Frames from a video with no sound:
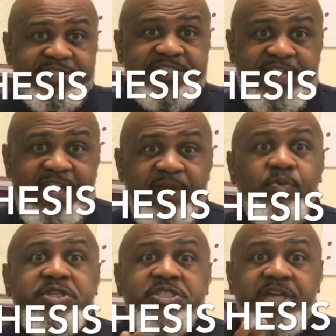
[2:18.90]
the same,
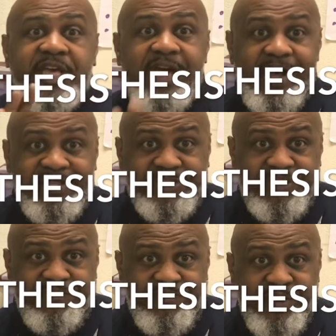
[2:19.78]
which is a
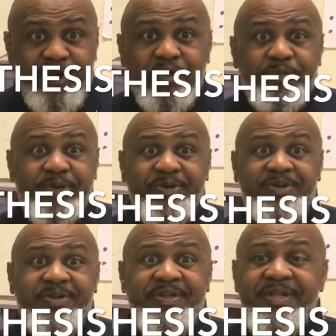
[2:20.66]
constant variable.